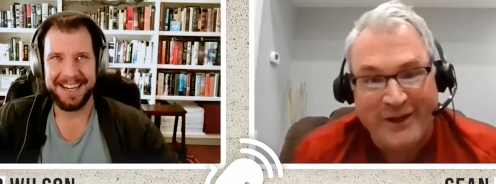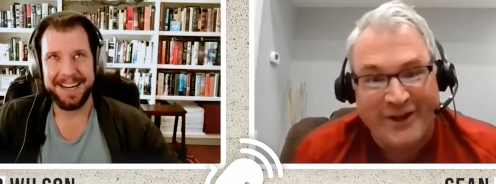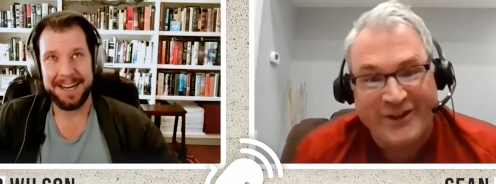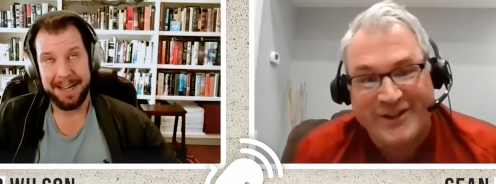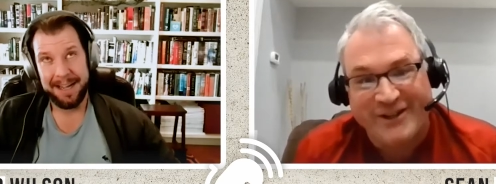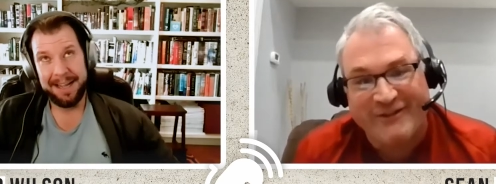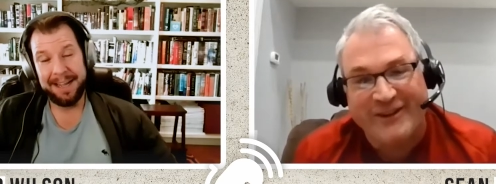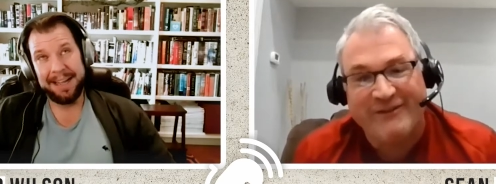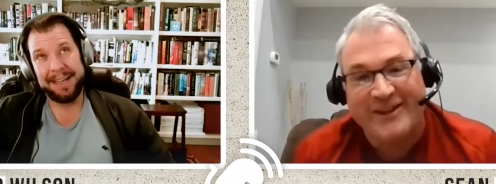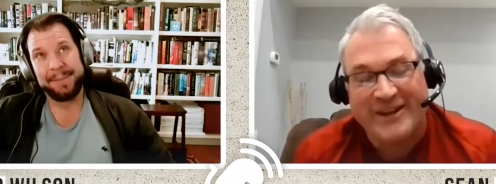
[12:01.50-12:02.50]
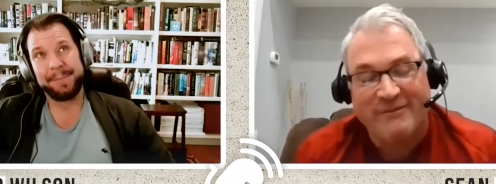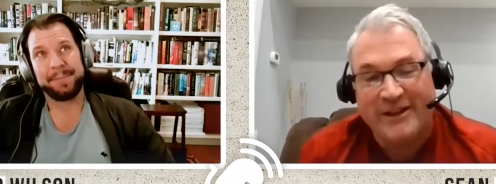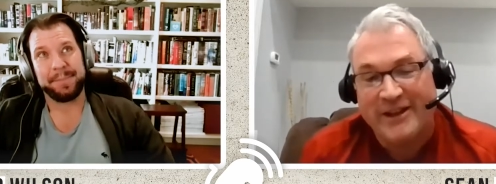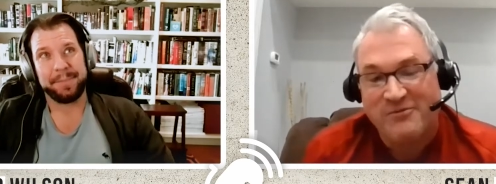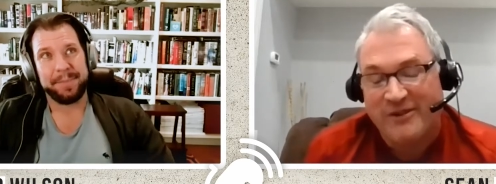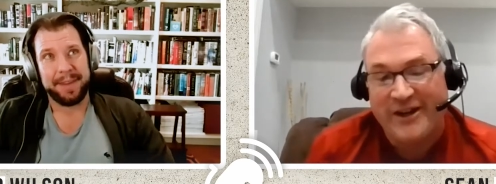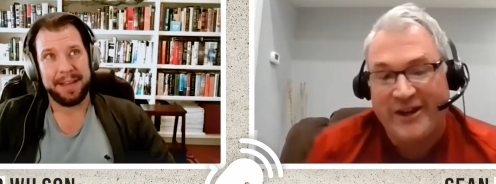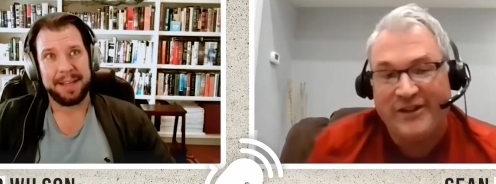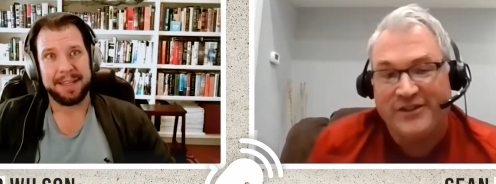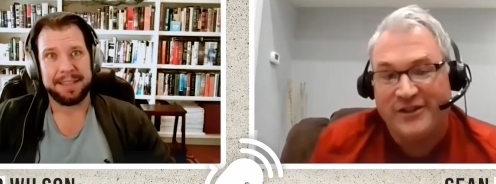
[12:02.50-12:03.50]
Speaker 1: about it, but but, that, but that's what I
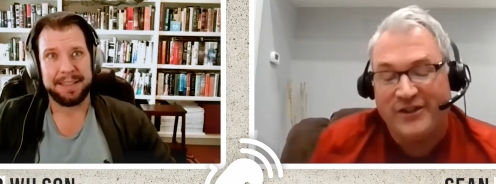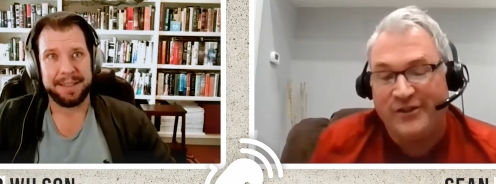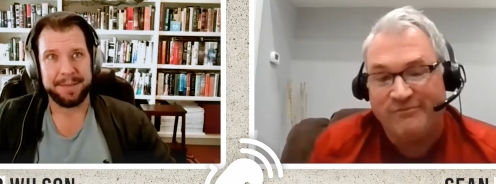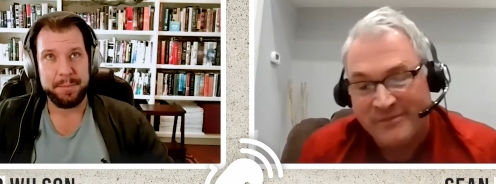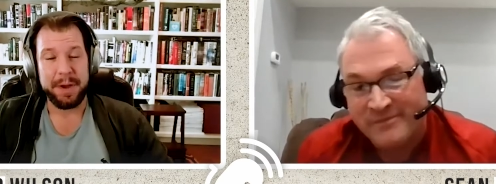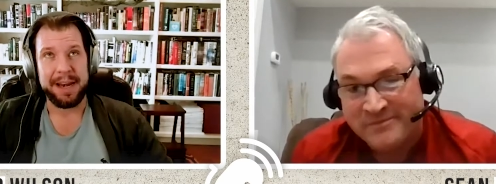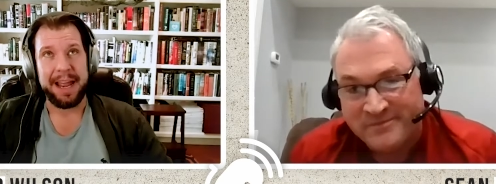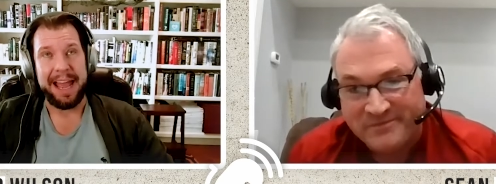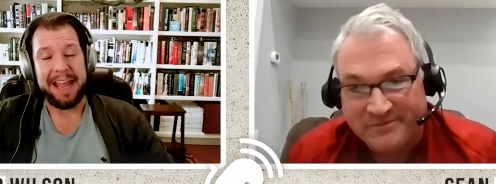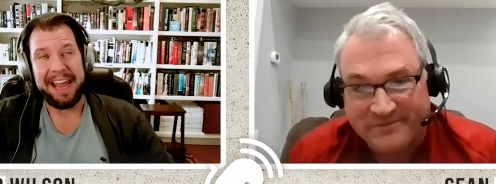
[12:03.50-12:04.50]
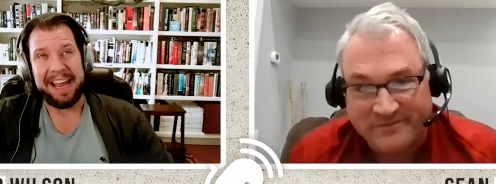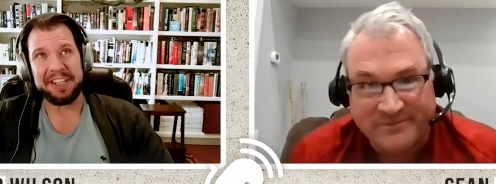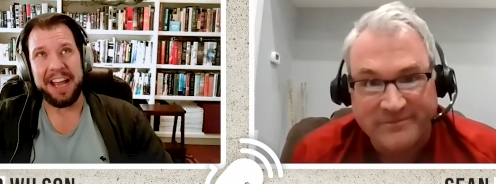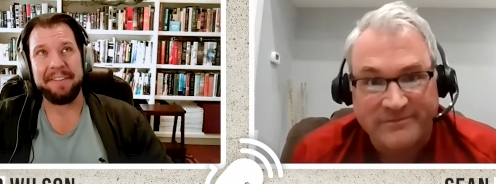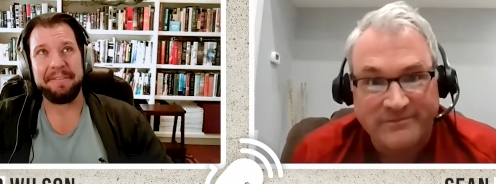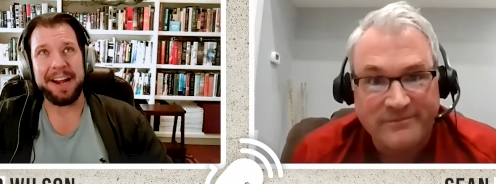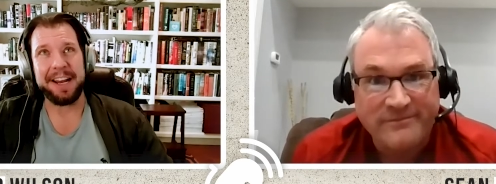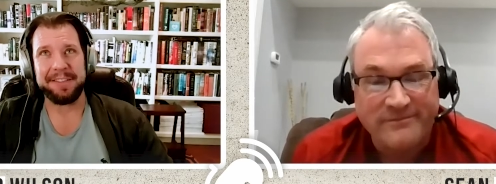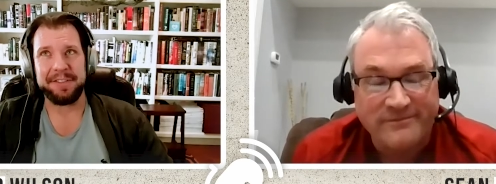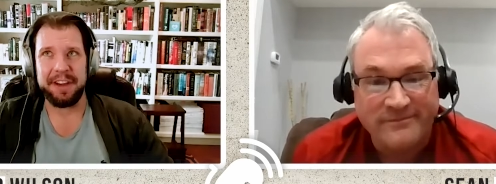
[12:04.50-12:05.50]
needed to do.
Speaker 2: But I, I, just, I find
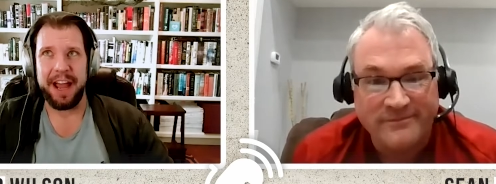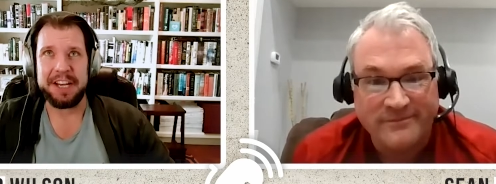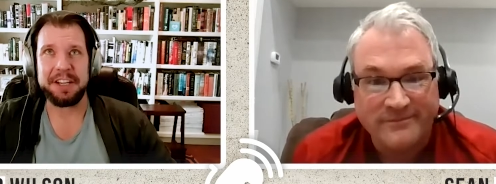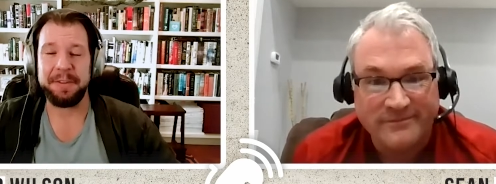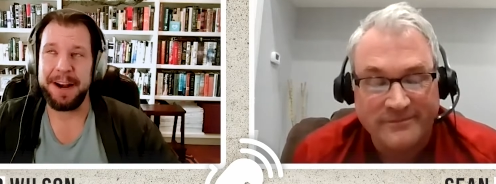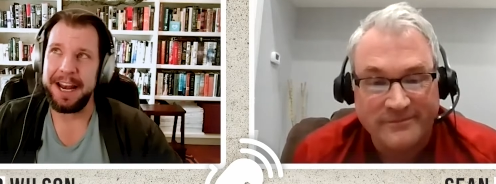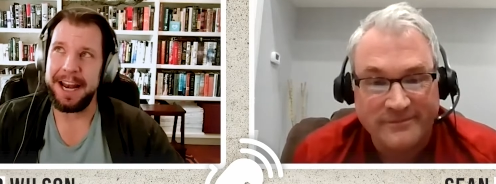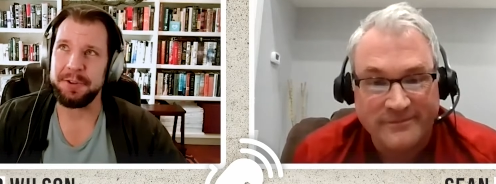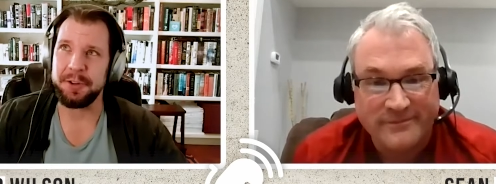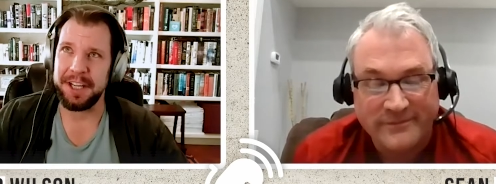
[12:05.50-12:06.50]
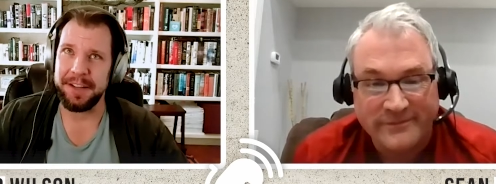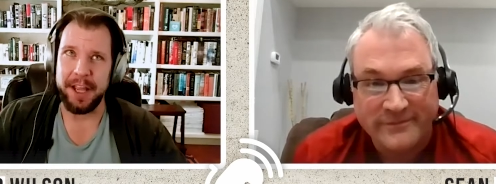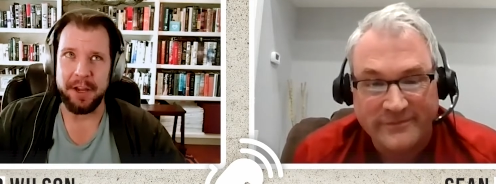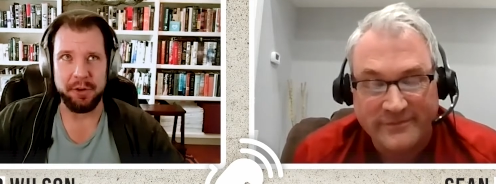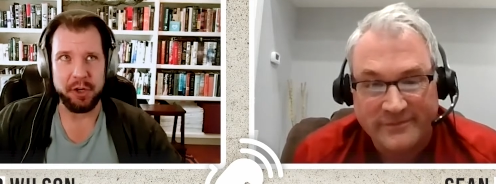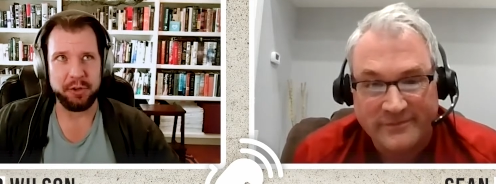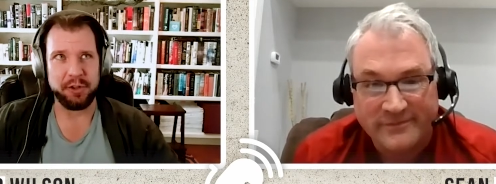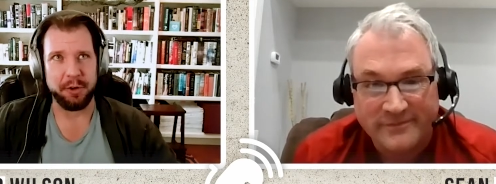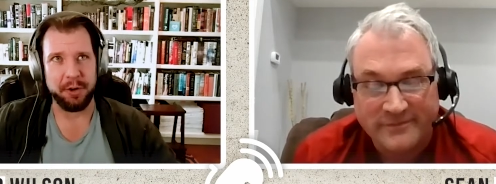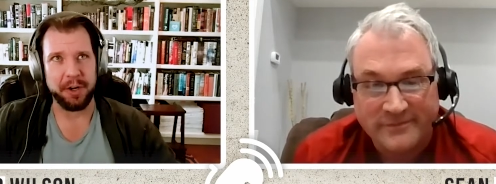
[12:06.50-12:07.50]
it I just find it interesting that you knew
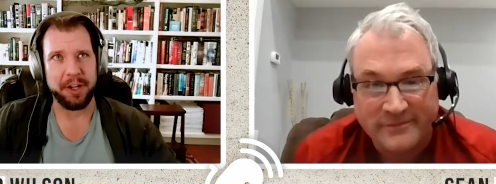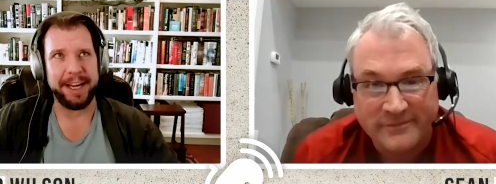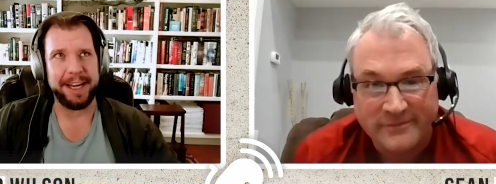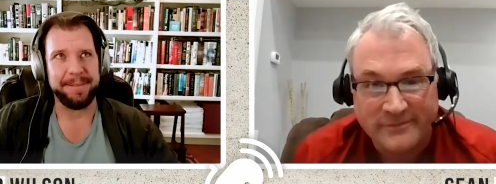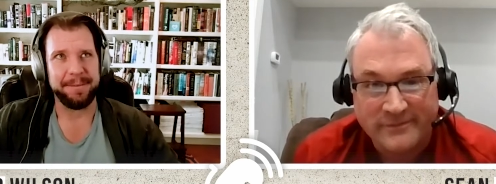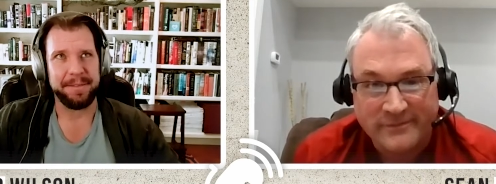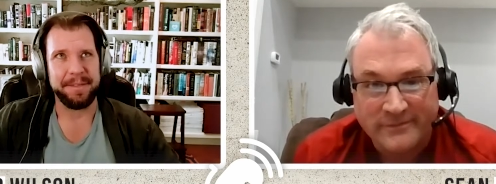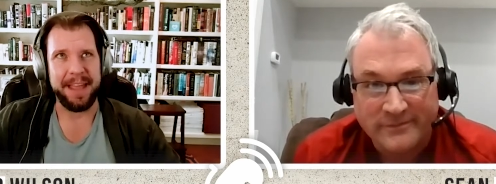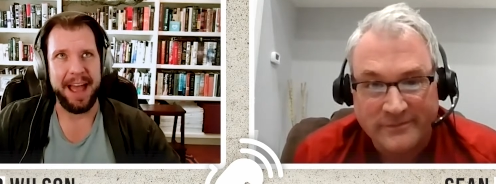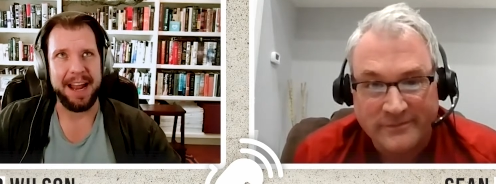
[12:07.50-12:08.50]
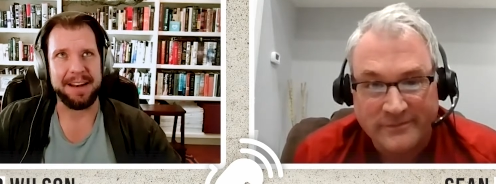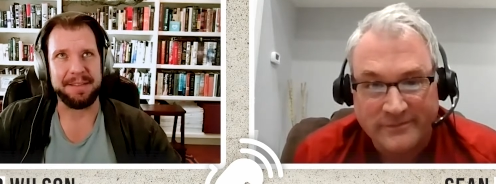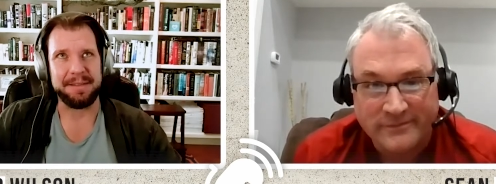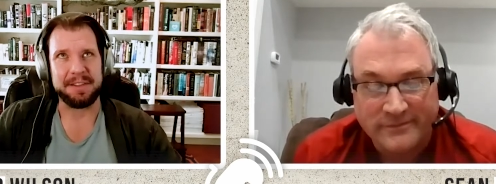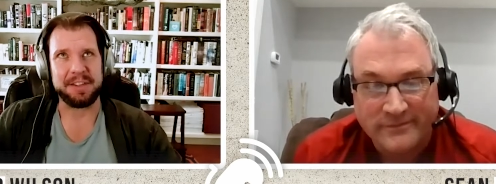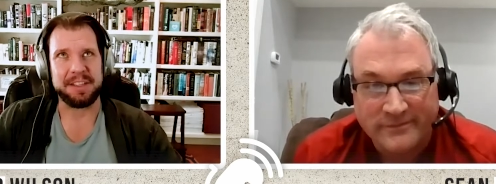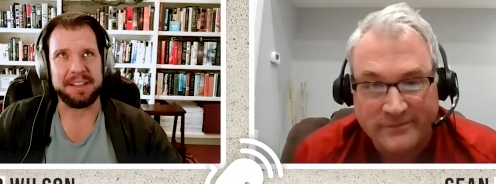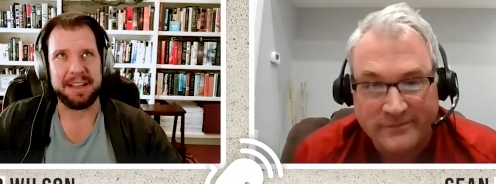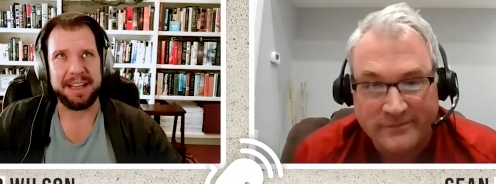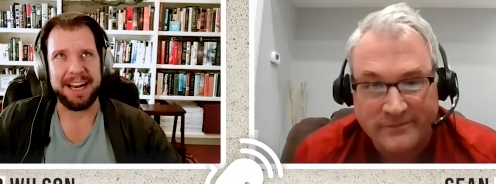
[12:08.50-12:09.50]
so early that
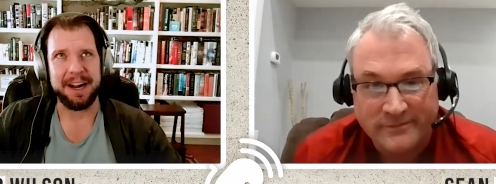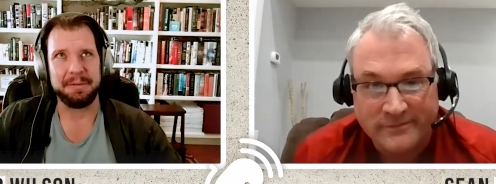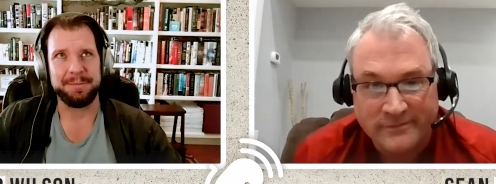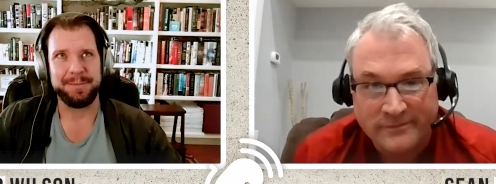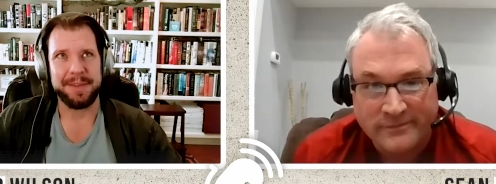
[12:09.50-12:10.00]
you know